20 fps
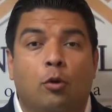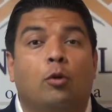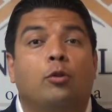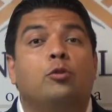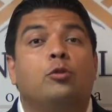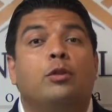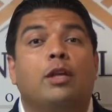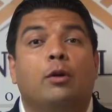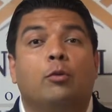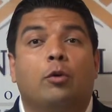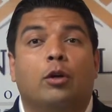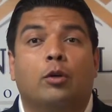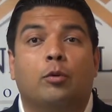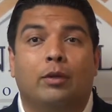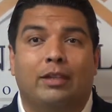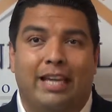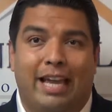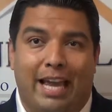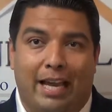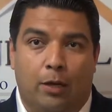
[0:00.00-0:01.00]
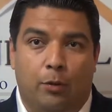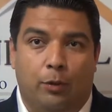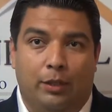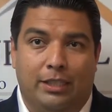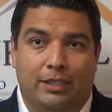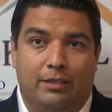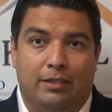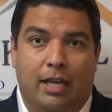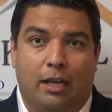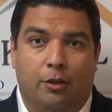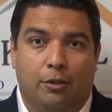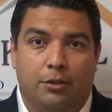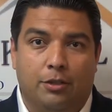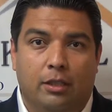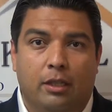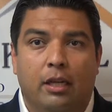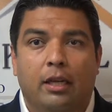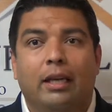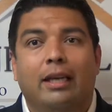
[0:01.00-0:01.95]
or do they work with equity sellers?